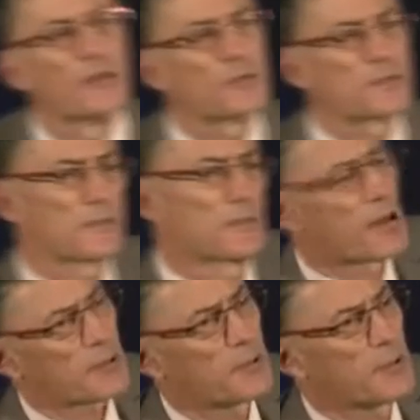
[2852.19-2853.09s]
which is a
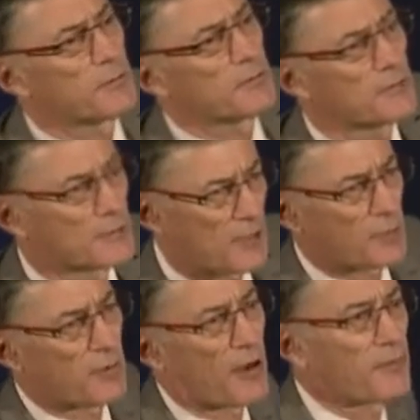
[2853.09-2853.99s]
lot of people, a lot
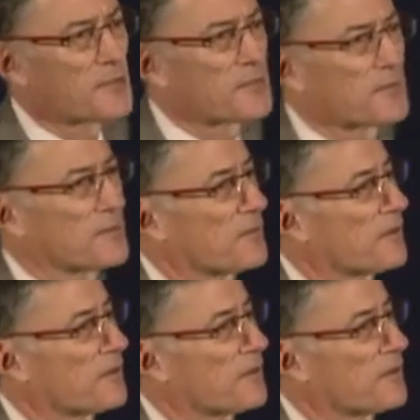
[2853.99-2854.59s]
of profits for